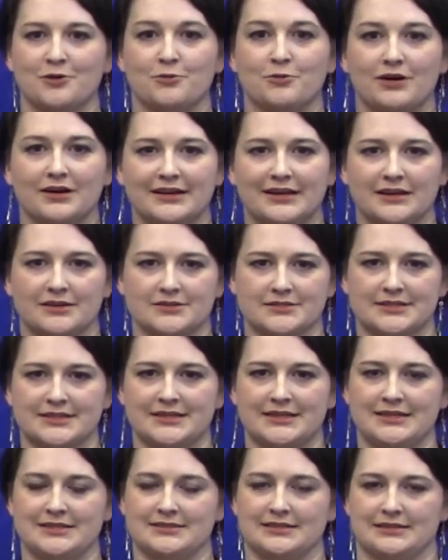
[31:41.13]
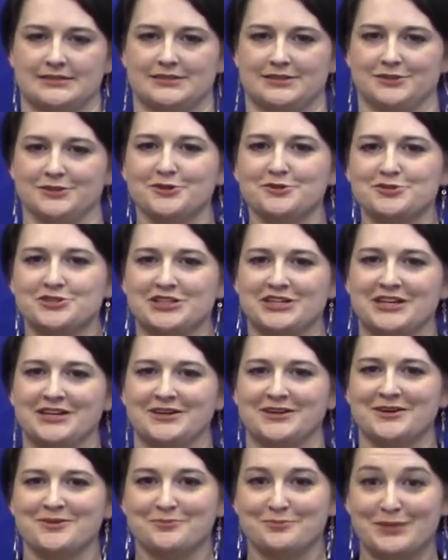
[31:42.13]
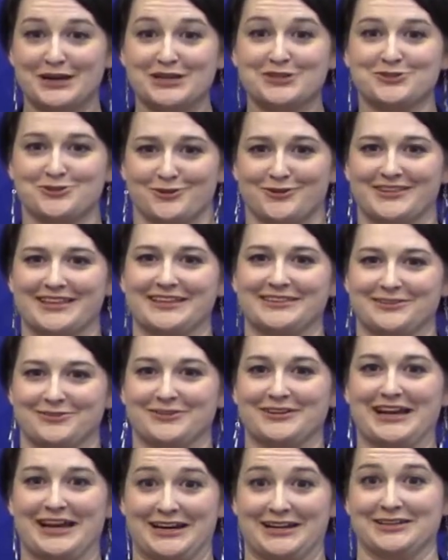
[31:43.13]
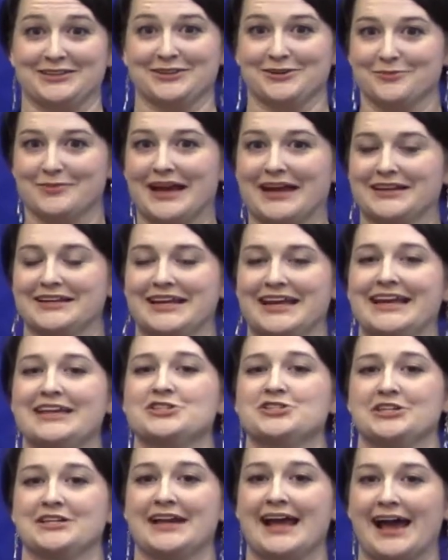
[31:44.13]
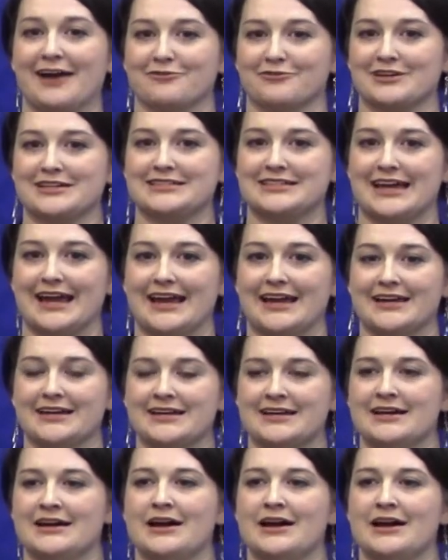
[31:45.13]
Well, here's an easy solution. Make sure that they're getting their medication every day.